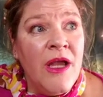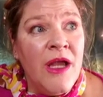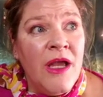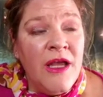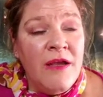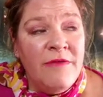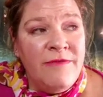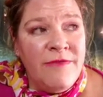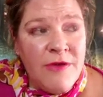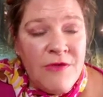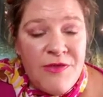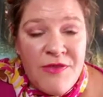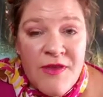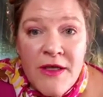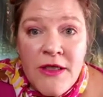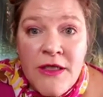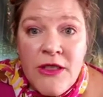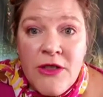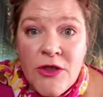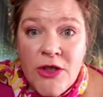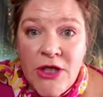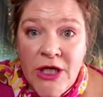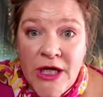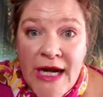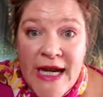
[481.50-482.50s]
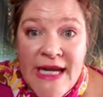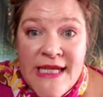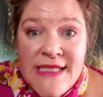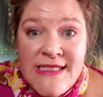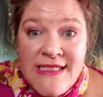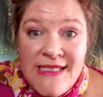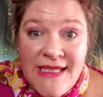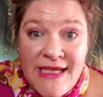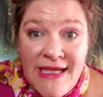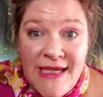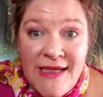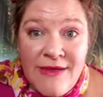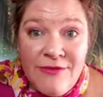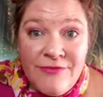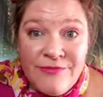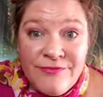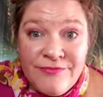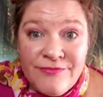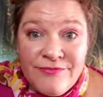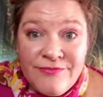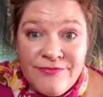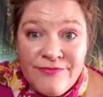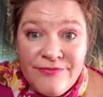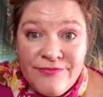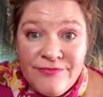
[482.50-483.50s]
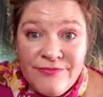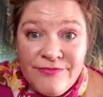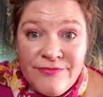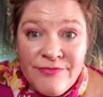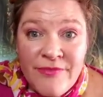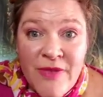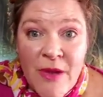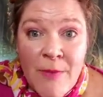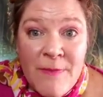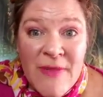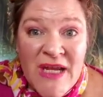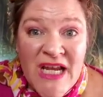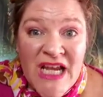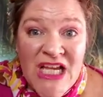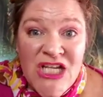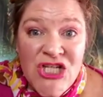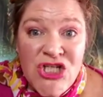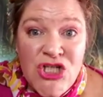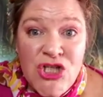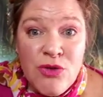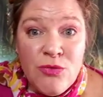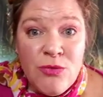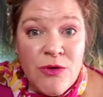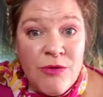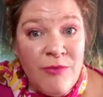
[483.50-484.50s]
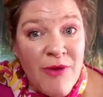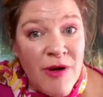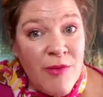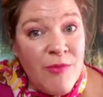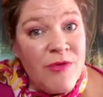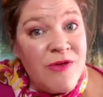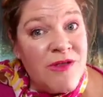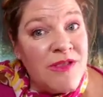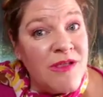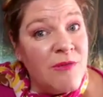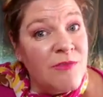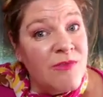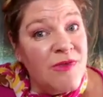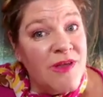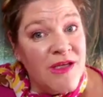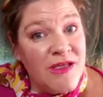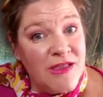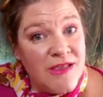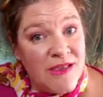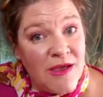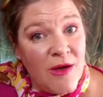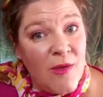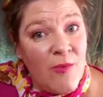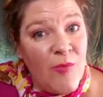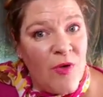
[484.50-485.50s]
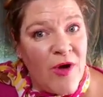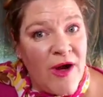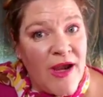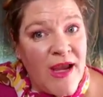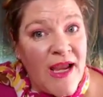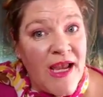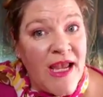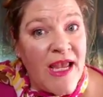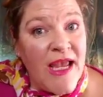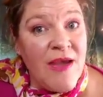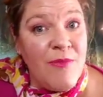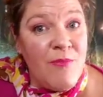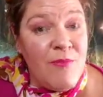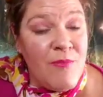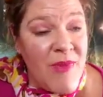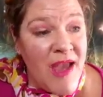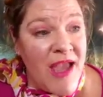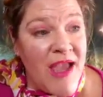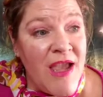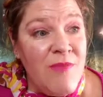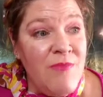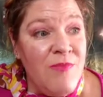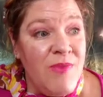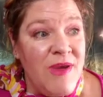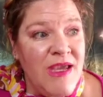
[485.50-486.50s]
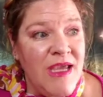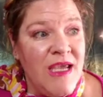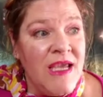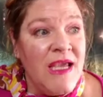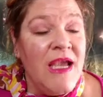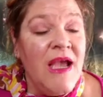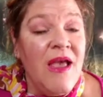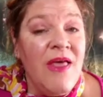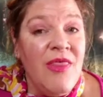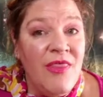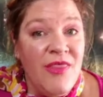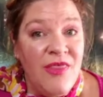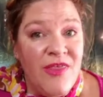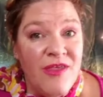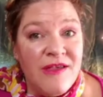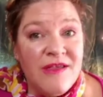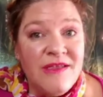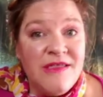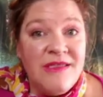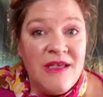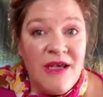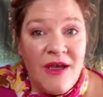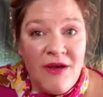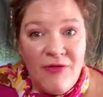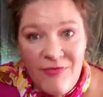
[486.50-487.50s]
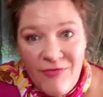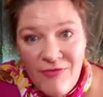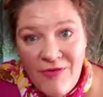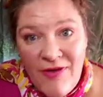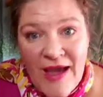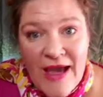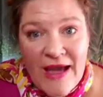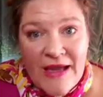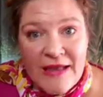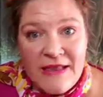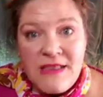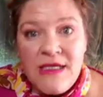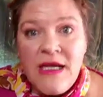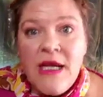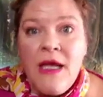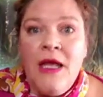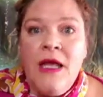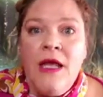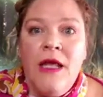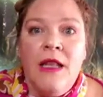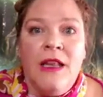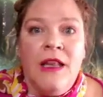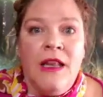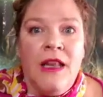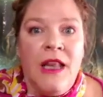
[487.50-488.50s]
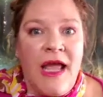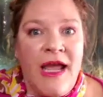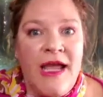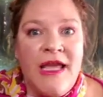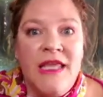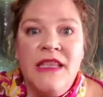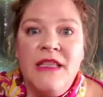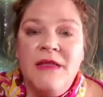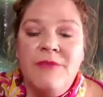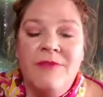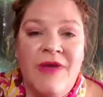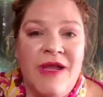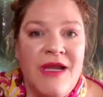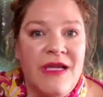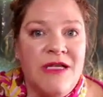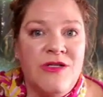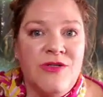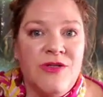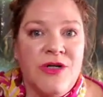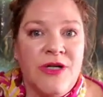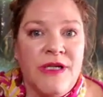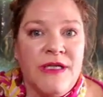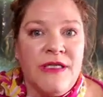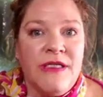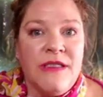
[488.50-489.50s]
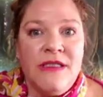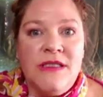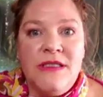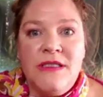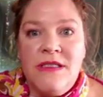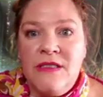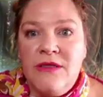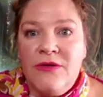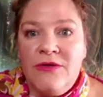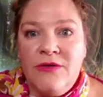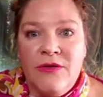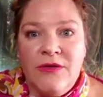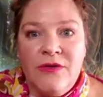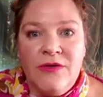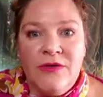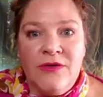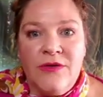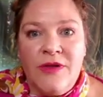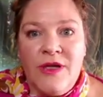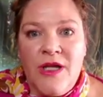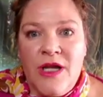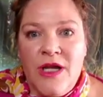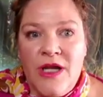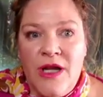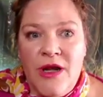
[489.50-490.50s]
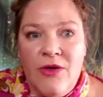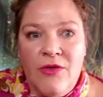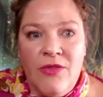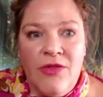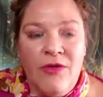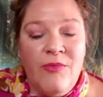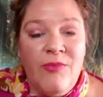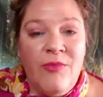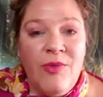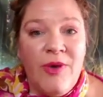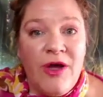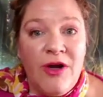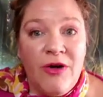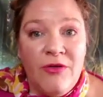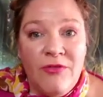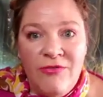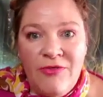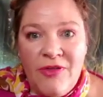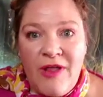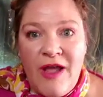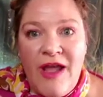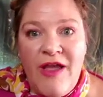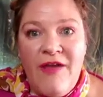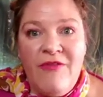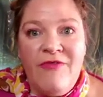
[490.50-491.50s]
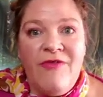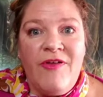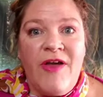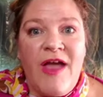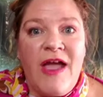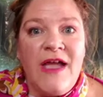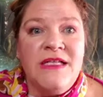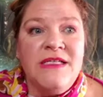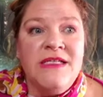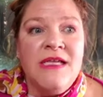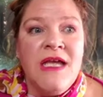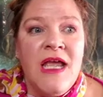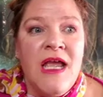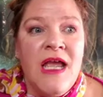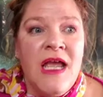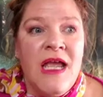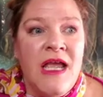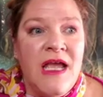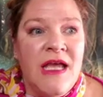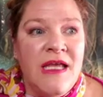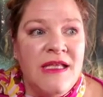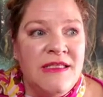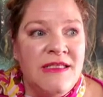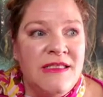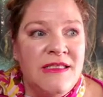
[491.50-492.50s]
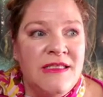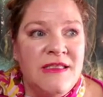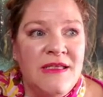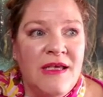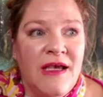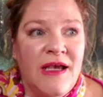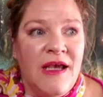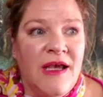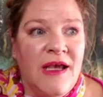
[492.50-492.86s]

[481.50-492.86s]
if you think you're crazy because you remember something some way, it may be this effect, like the Matrix, or, the butterfly effect. It's,